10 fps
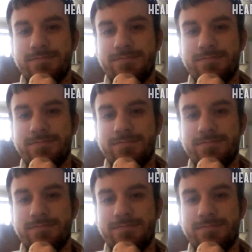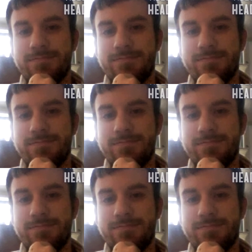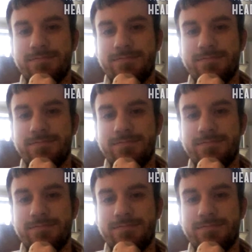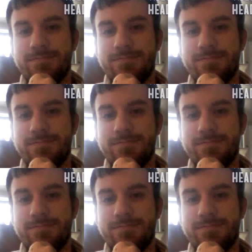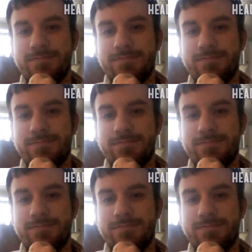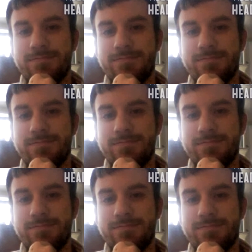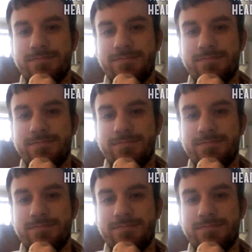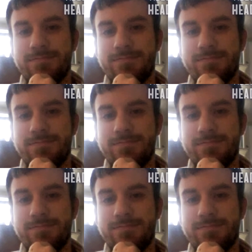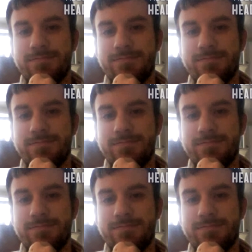(no lip movement)